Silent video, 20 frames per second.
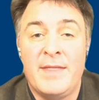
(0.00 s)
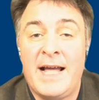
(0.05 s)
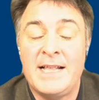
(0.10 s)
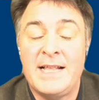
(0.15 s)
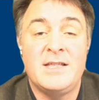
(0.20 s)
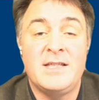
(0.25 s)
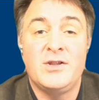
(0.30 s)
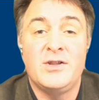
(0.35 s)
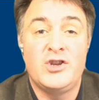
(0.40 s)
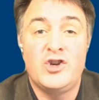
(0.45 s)

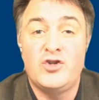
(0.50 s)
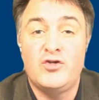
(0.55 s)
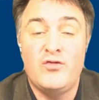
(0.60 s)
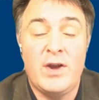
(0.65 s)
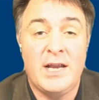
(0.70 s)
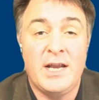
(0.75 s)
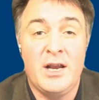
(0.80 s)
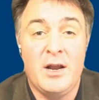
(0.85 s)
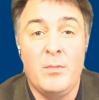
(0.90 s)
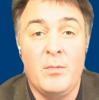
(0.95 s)
That's the
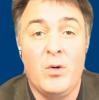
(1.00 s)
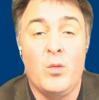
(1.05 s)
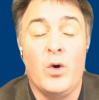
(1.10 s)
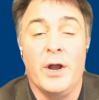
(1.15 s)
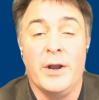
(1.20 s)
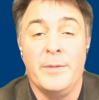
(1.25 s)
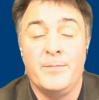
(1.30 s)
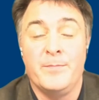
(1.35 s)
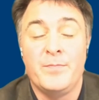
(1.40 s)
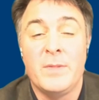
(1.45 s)
trick number
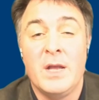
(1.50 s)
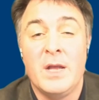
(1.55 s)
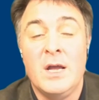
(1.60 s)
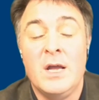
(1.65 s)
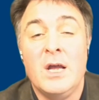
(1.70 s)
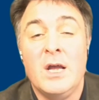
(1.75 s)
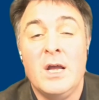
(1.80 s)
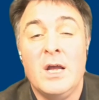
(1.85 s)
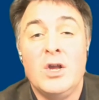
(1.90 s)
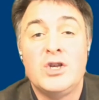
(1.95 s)
one.
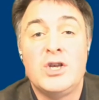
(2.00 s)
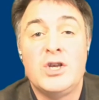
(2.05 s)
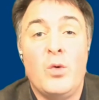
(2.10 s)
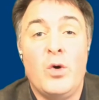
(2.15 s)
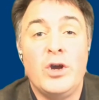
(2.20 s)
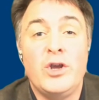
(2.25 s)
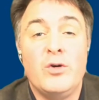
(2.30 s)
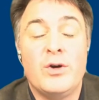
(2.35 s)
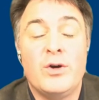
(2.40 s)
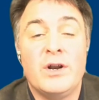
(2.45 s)
So
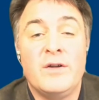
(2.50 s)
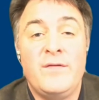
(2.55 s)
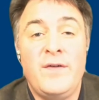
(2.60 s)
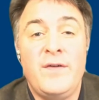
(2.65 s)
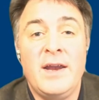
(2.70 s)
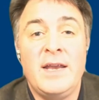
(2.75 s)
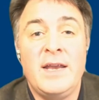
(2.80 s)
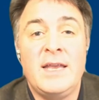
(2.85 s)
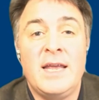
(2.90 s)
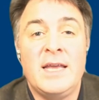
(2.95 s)
what you're going to
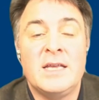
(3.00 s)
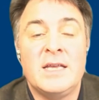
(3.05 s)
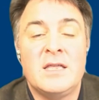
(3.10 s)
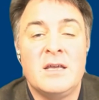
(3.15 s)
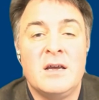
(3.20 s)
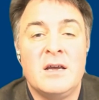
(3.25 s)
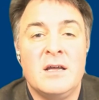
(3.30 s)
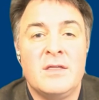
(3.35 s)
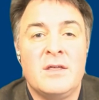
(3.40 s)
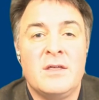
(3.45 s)
find is
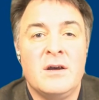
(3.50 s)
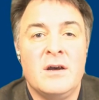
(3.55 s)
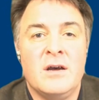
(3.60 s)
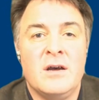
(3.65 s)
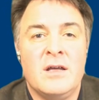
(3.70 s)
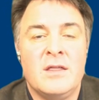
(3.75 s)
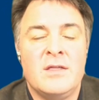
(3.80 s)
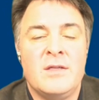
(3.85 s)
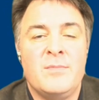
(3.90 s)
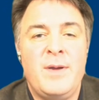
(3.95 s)
that
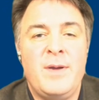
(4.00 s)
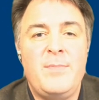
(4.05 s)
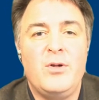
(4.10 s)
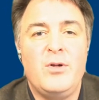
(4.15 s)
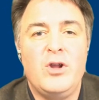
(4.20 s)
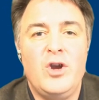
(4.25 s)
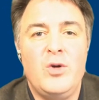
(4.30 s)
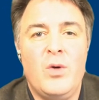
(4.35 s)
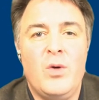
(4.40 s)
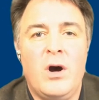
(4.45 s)
the
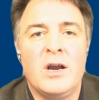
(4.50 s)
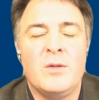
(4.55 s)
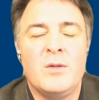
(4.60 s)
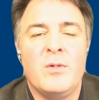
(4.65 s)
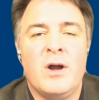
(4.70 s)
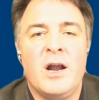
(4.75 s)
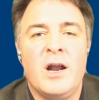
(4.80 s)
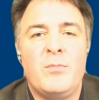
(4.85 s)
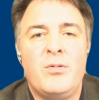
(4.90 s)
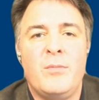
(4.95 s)
people who aren't
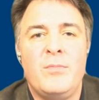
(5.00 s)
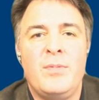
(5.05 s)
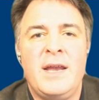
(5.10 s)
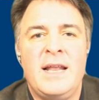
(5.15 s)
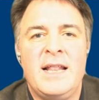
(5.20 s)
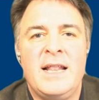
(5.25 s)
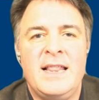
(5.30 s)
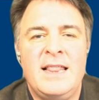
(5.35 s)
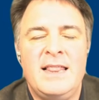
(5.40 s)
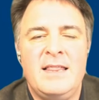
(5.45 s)
compliant are
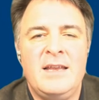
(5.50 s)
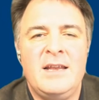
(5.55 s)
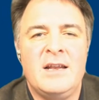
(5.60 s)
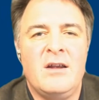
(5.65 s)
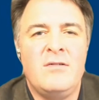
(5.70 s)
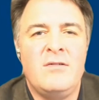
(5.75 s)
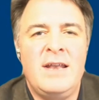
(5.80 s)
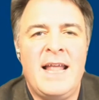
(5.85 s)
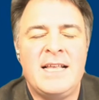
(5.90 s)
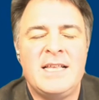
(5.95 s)
probably,
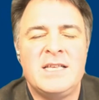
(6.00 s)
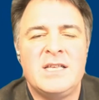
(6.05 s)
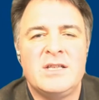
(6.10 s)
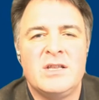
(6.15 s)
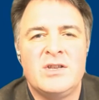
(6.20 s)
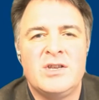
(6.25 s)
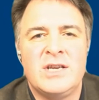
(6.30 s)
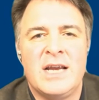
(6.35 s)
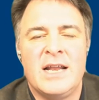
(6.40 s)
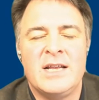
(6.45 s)

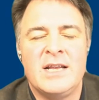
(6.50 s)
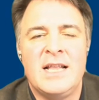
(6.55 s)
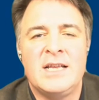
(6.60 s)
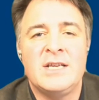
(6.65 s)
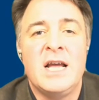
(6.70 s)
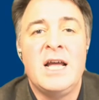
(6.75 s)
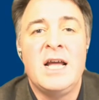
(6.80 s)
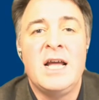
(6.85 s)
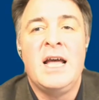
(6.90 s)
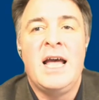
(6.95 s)
less challenged, less.